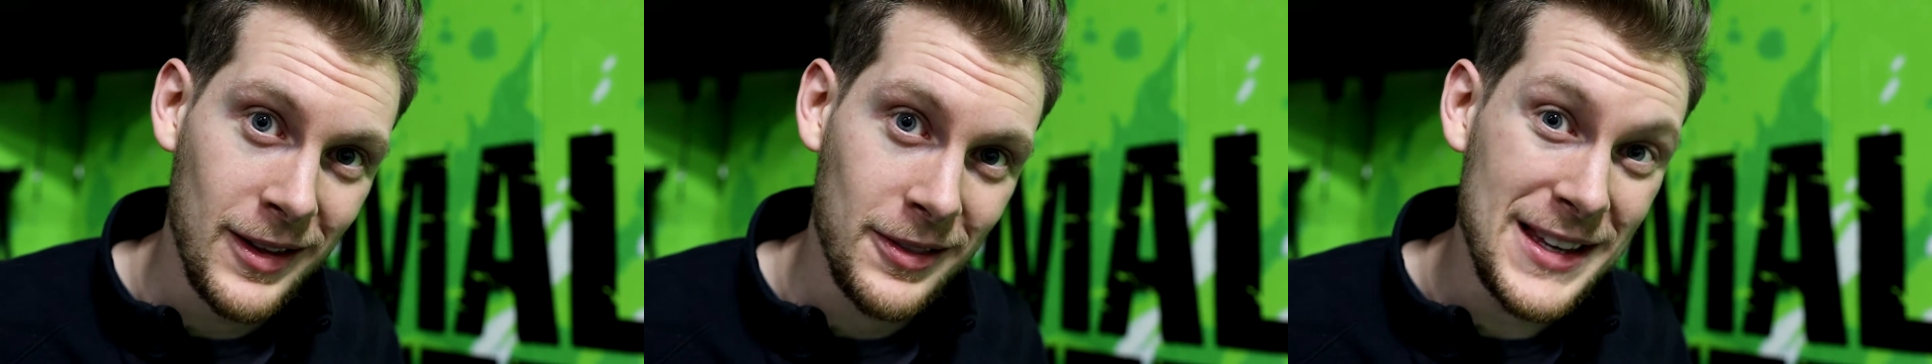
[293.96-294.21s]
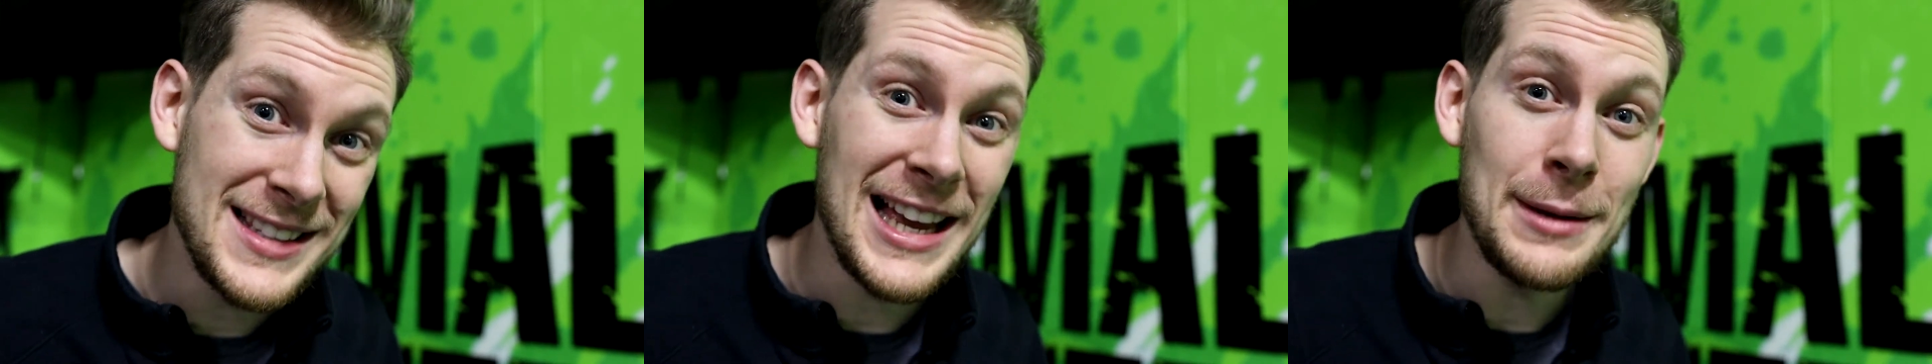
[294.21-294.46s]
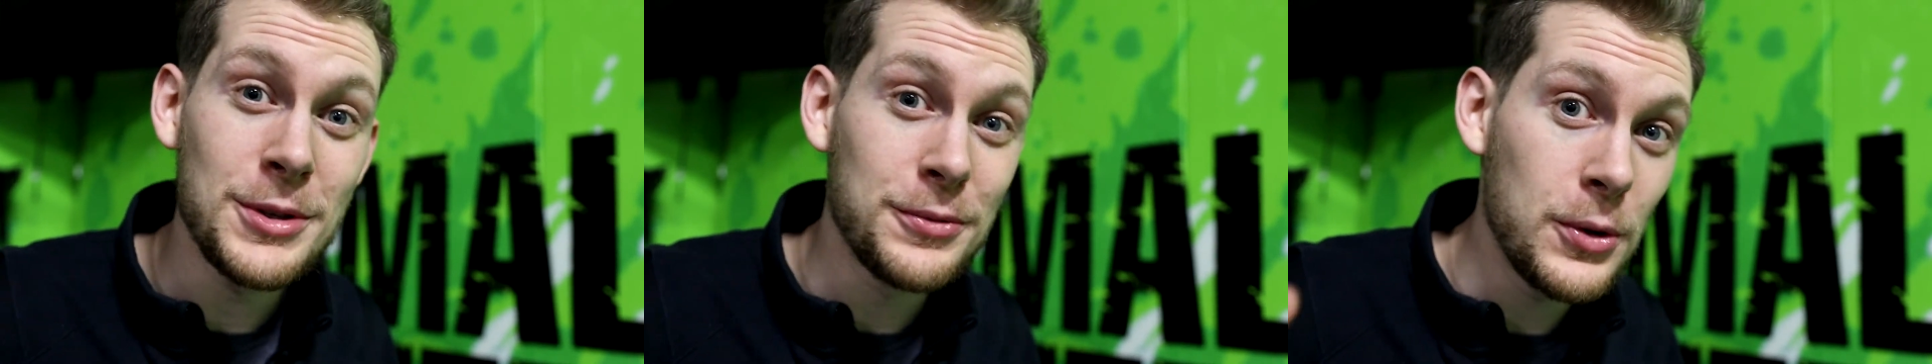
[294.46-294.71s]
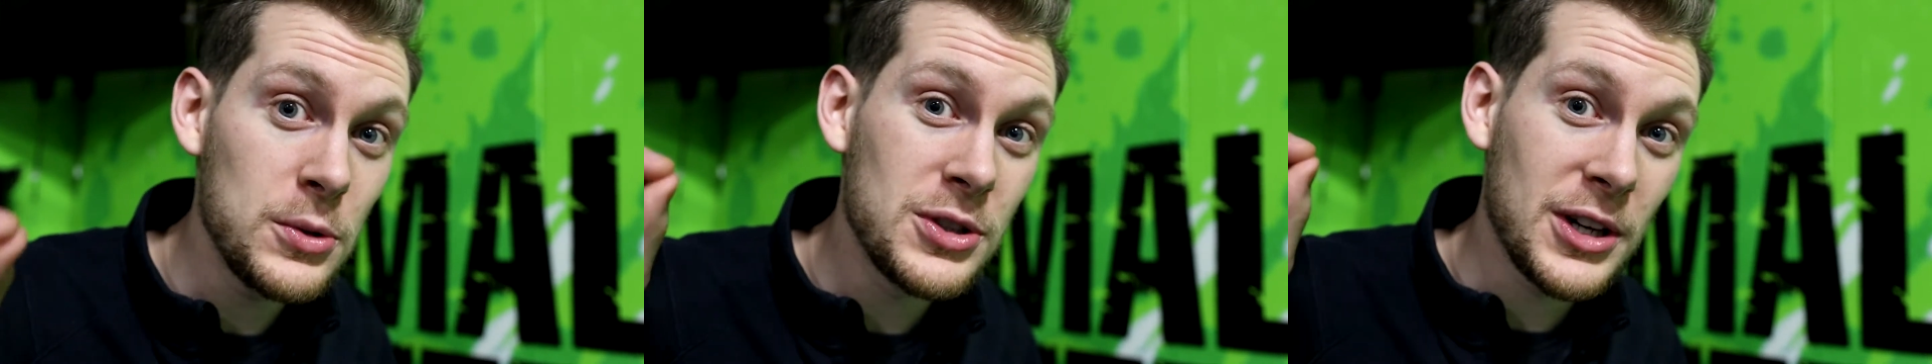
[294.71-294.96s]
These types of
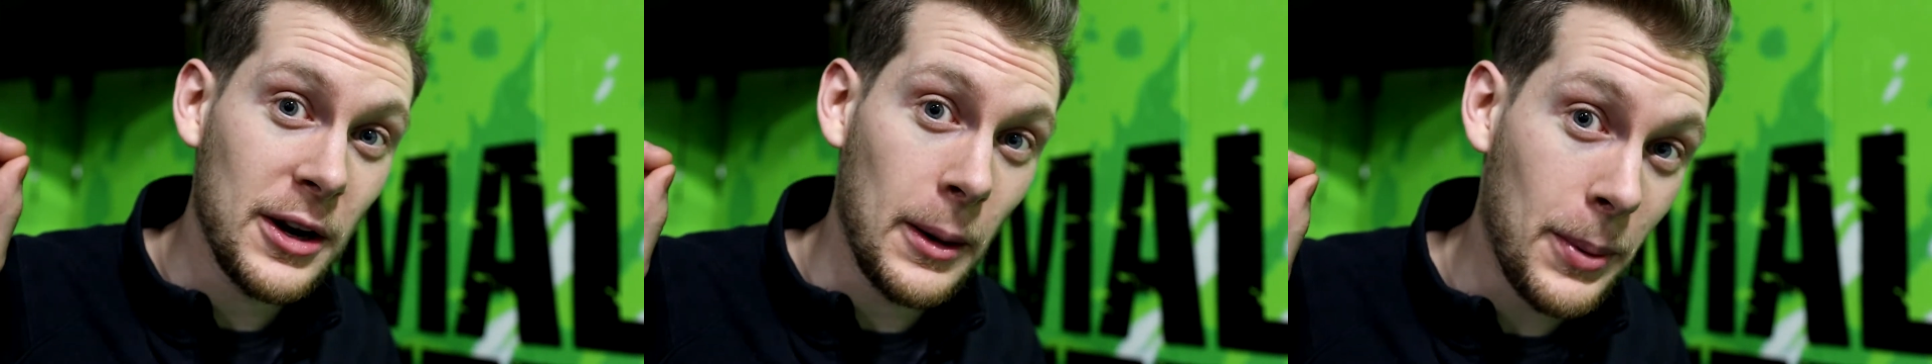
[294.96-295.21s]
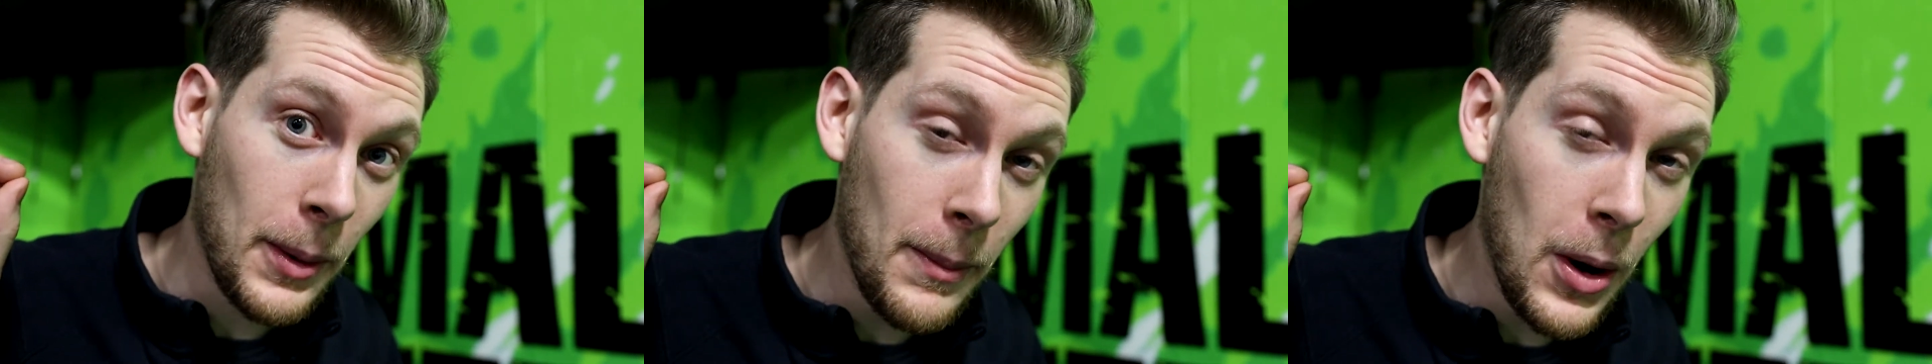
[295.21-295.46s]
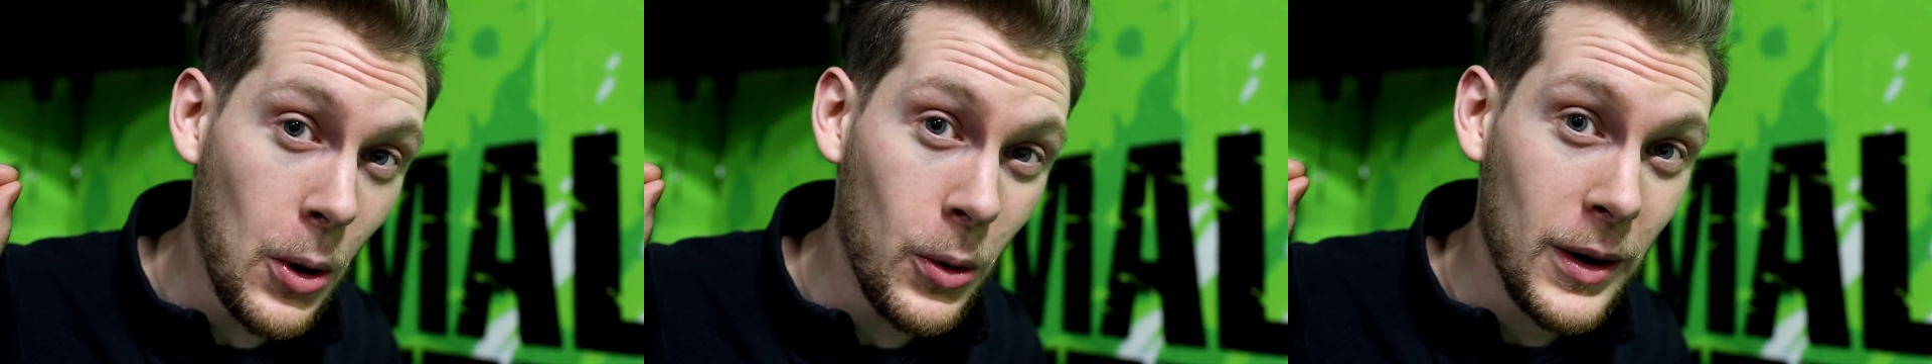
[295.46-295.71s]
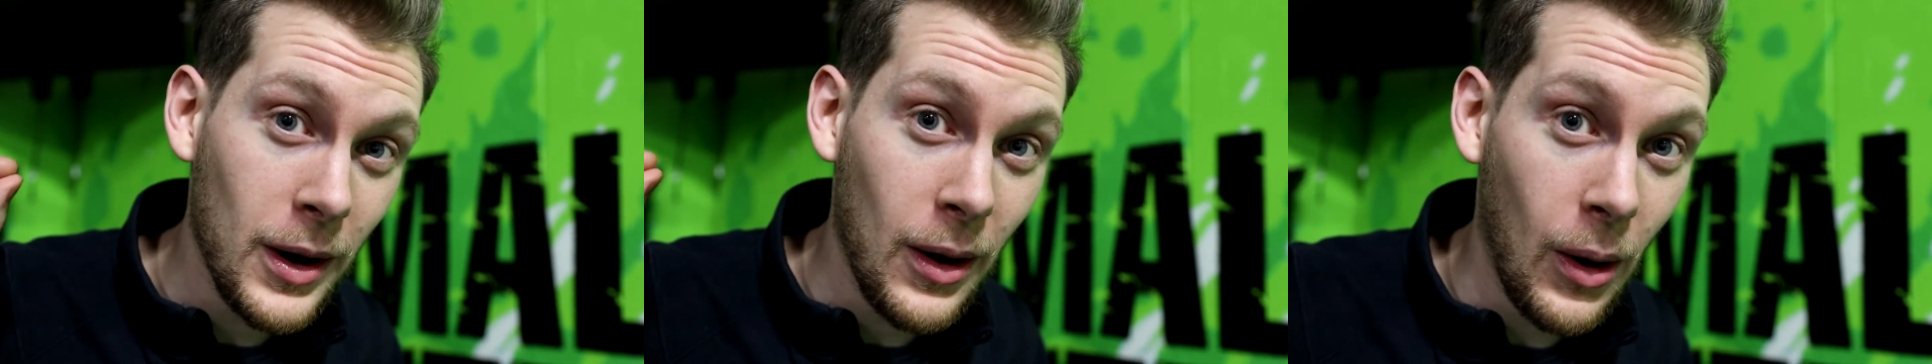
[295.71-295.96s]
foods are going to
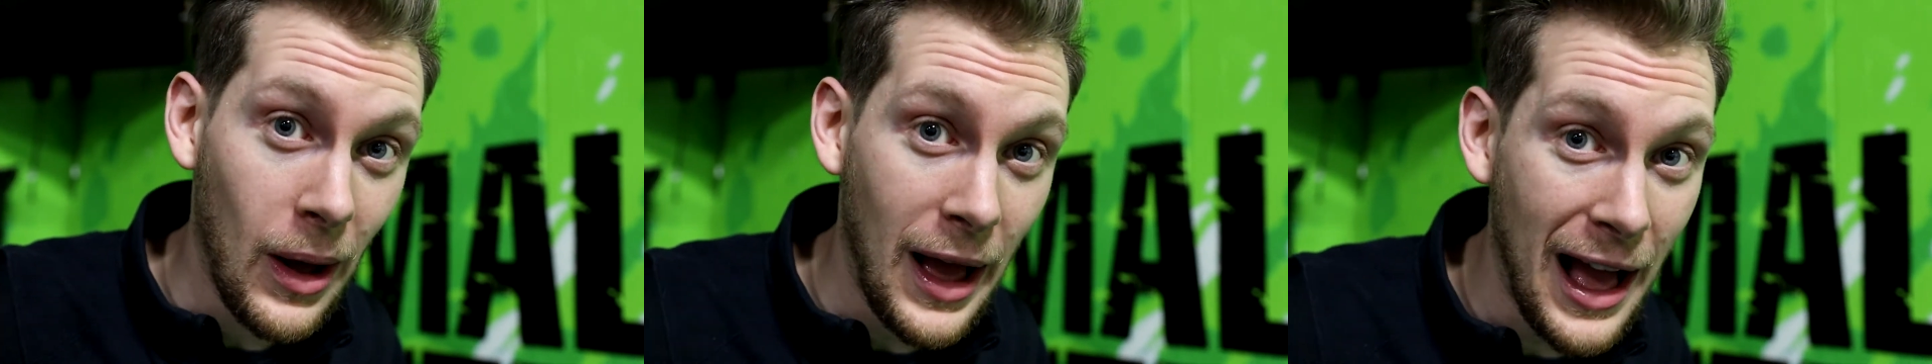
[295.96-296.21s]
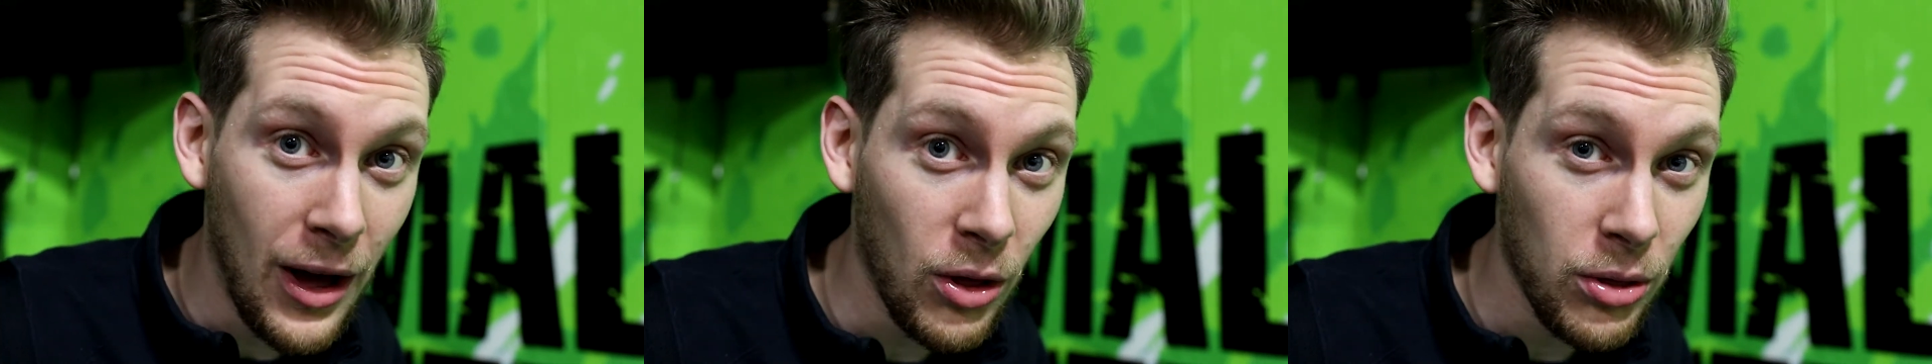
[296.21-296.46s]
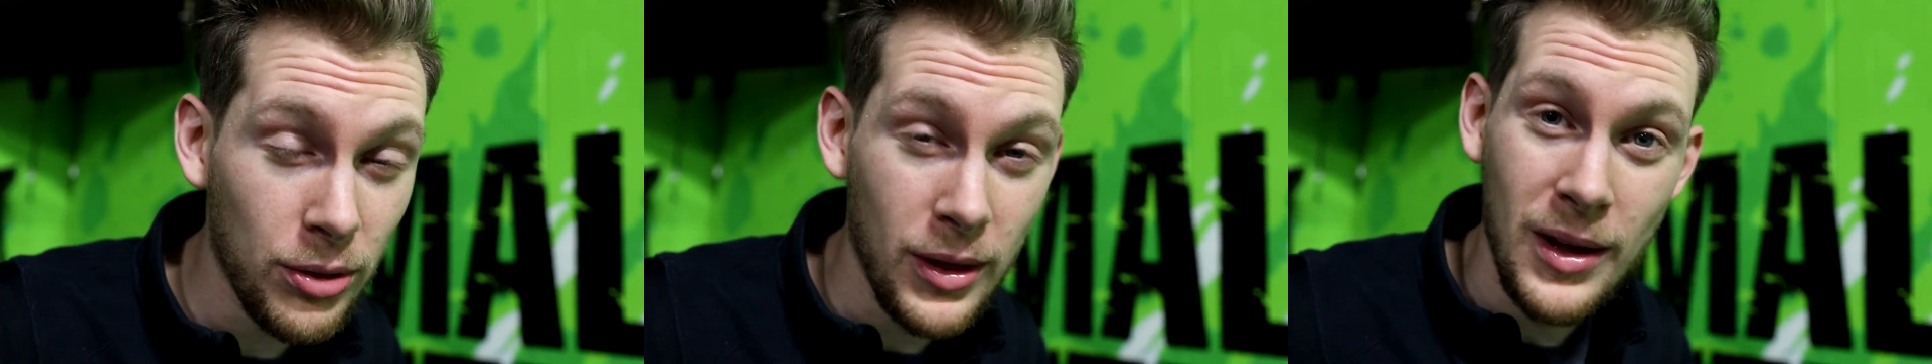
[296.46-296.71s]
promote health,